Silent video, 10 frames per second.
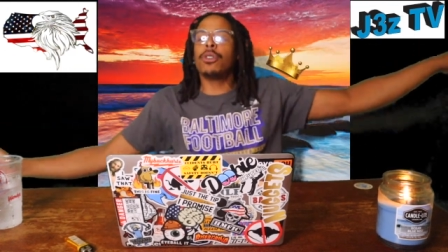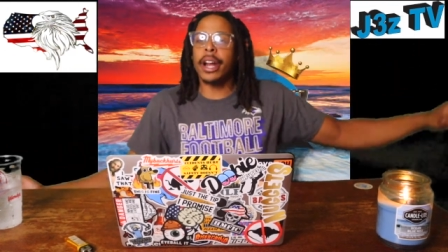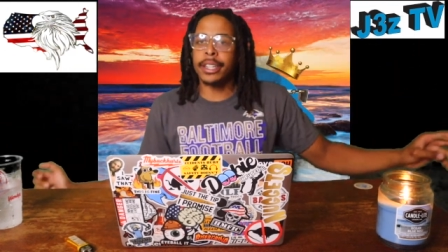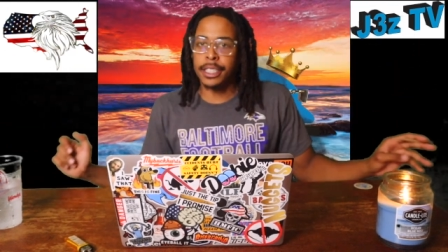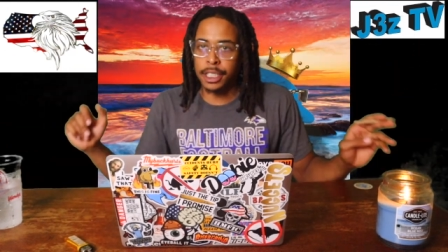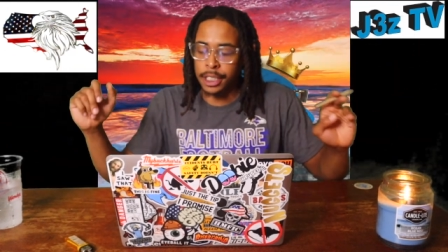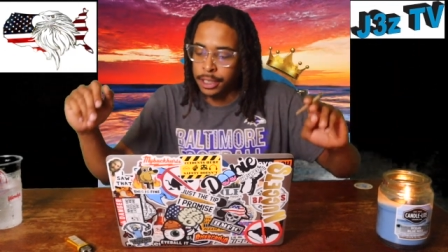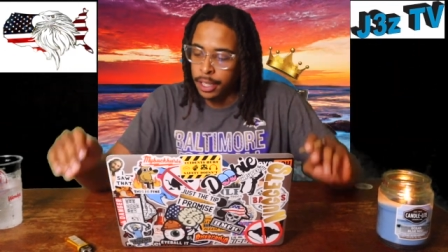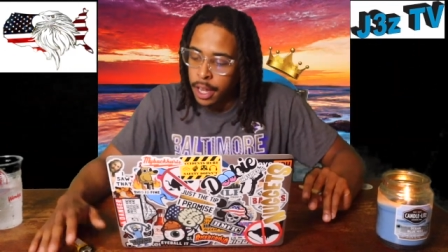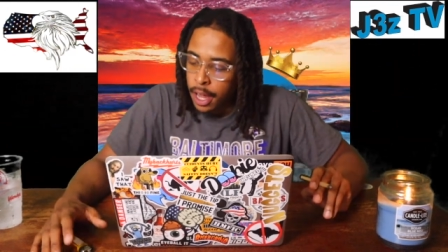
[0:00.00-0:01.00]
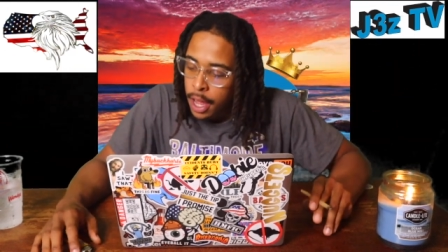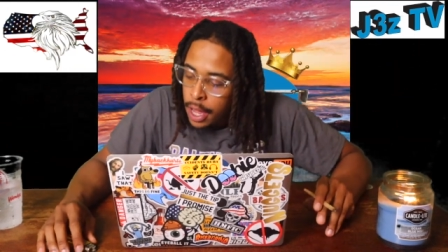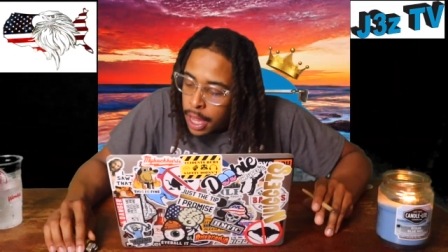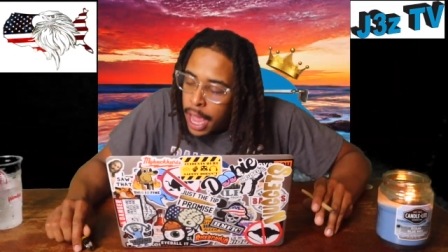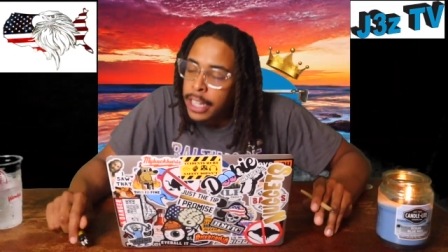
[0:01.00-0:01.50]
race
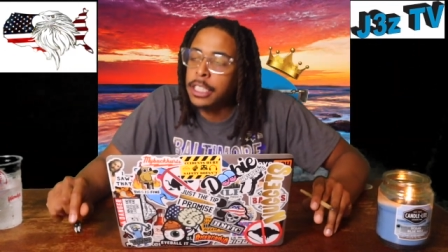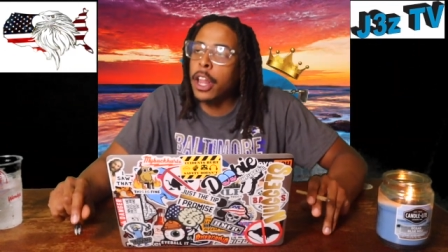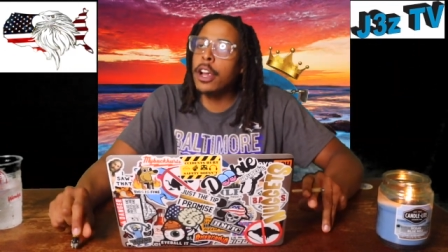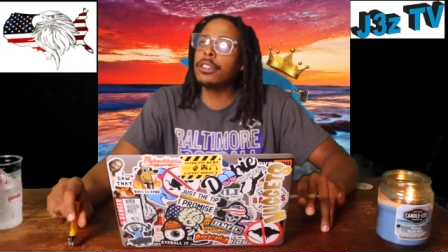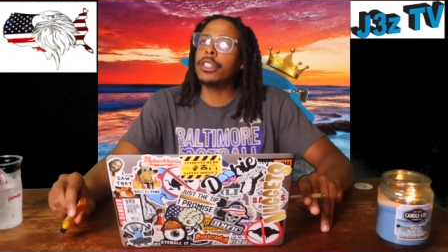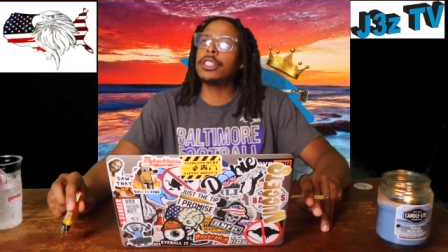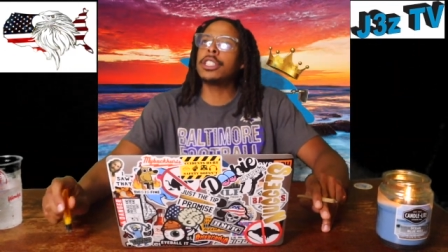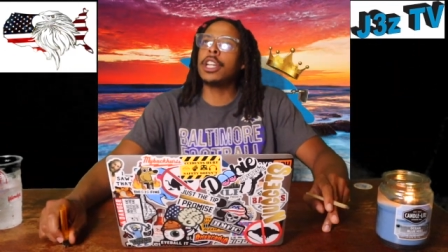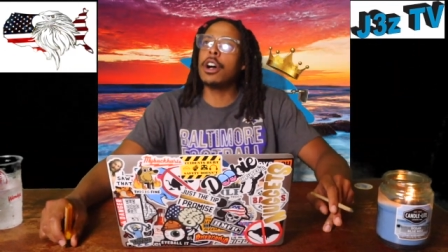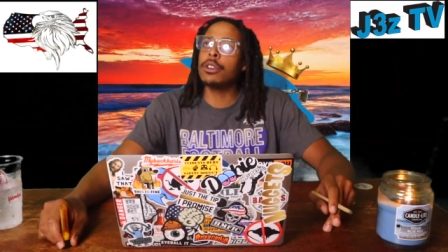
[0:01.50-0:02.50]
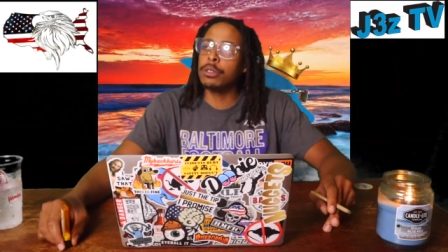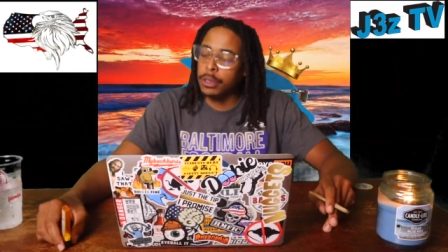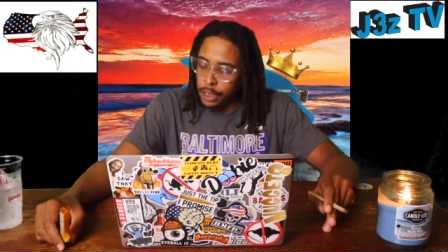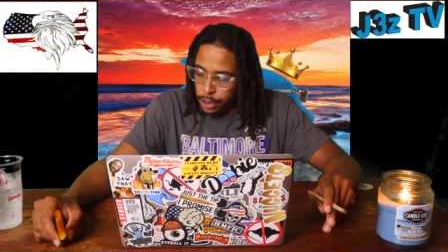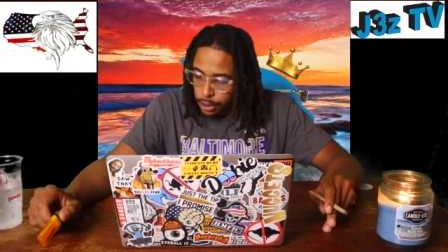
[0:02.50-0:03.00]
has learned to
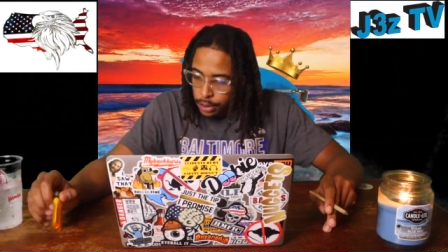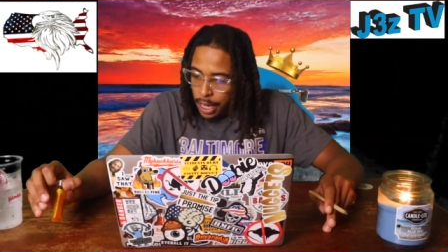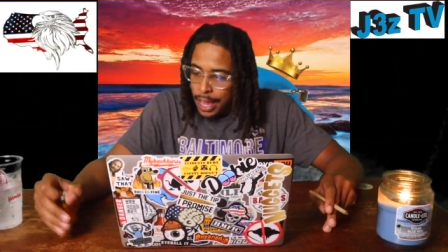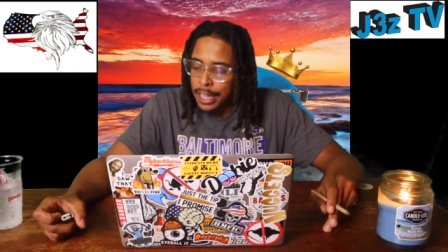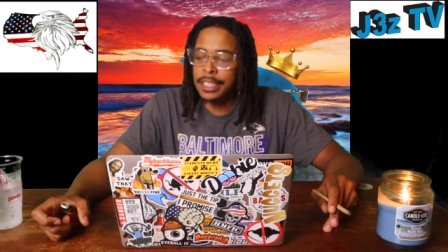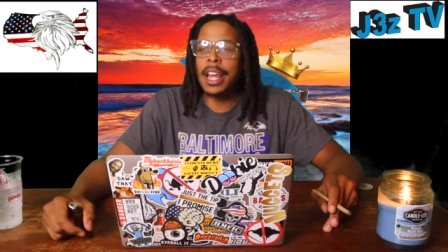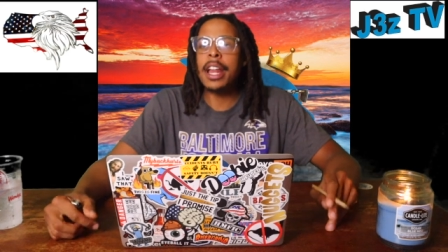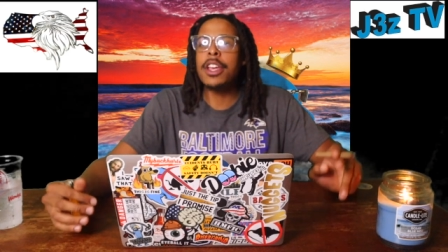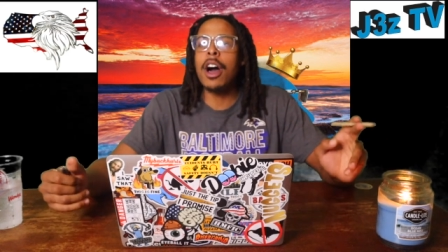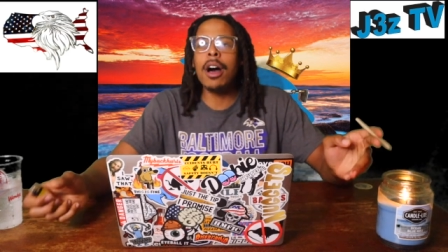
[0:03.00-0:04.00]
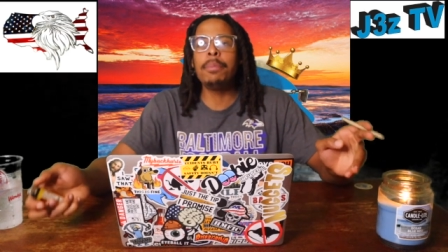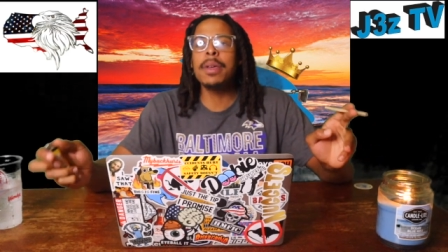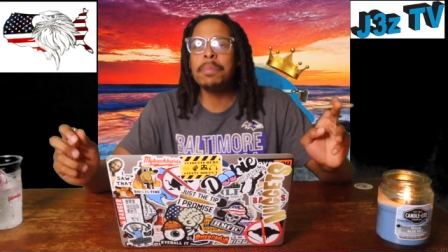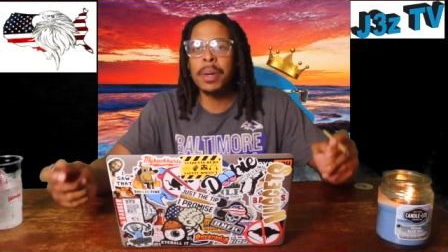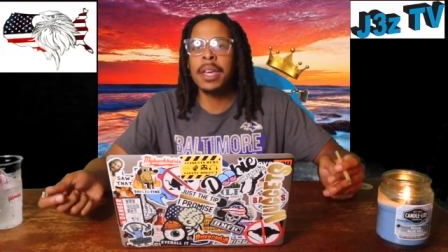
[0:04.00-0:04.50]
show us is that y'all
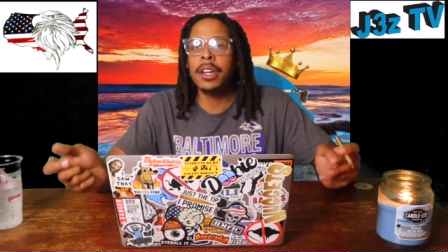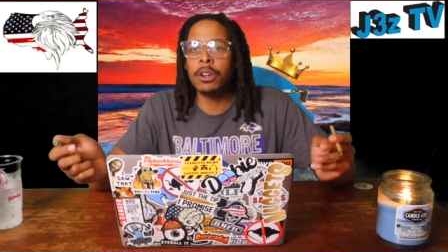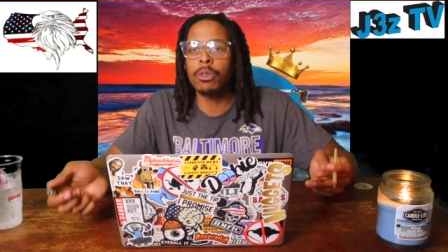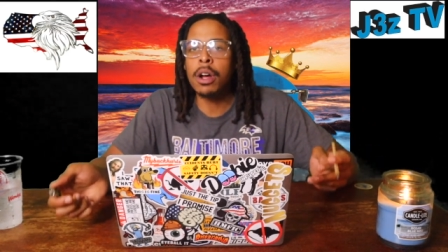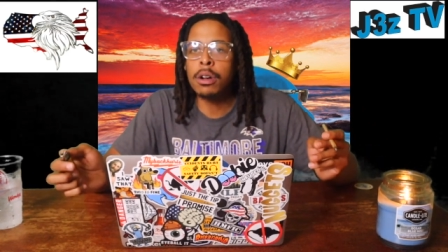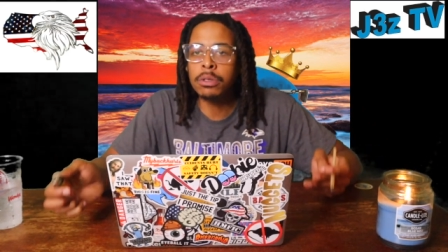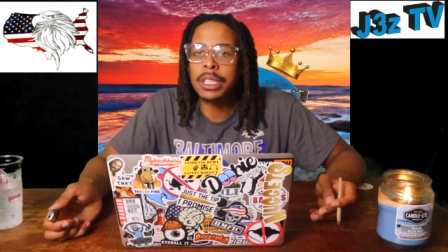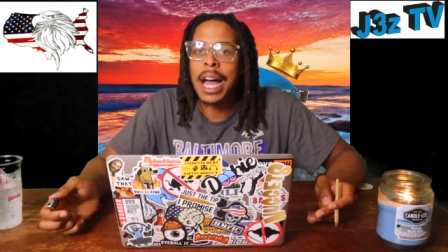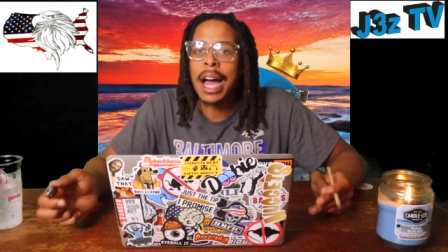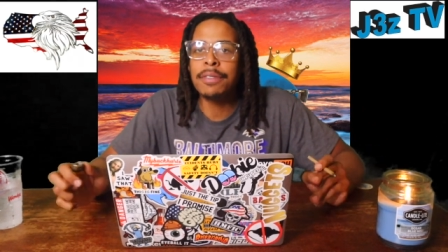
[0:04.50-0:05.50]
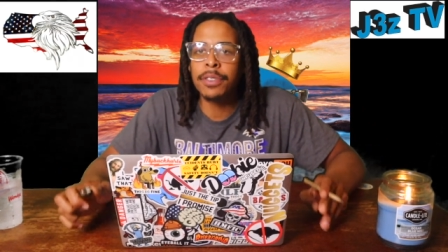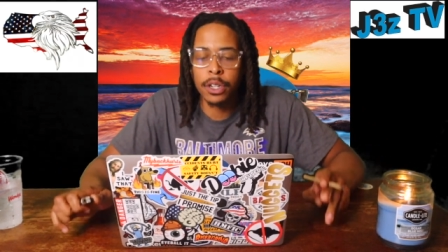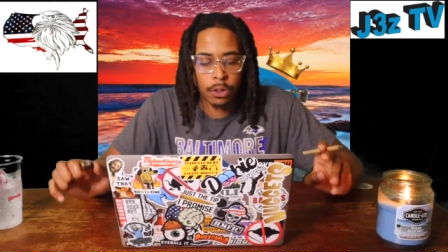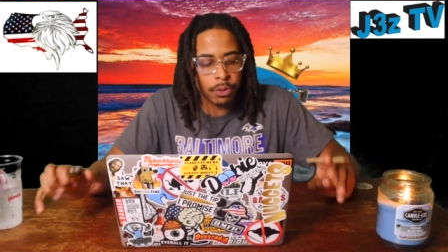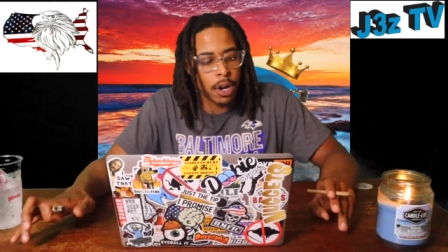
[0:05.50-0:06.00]
be picking the wrong side for
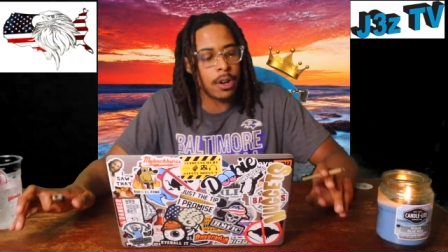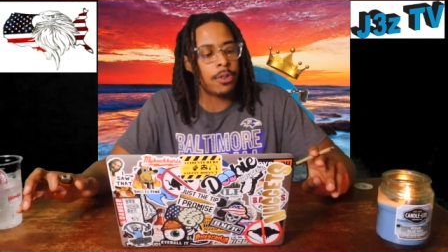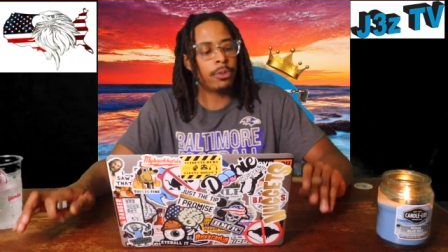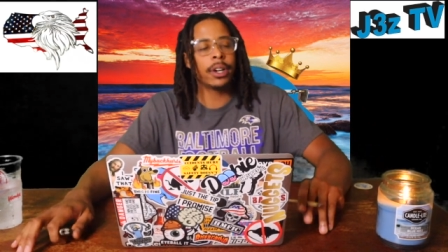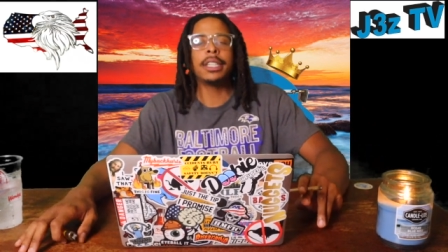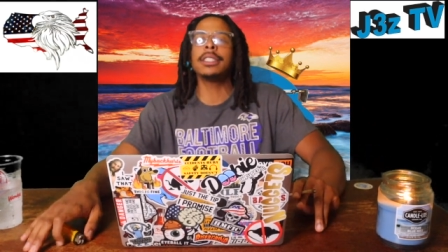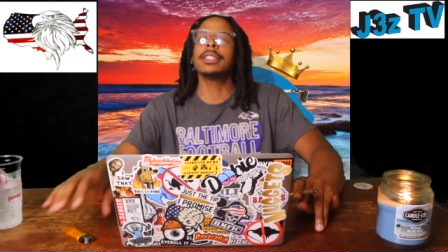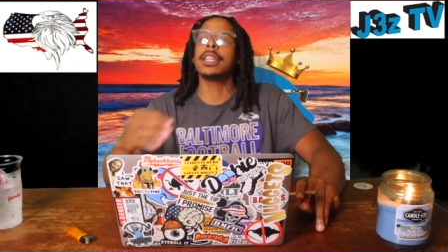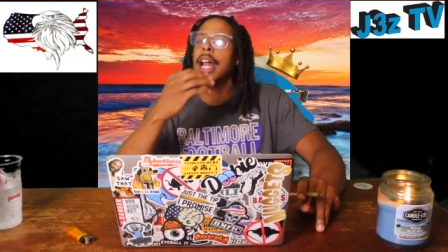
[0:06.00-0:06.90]
the wrong reasons.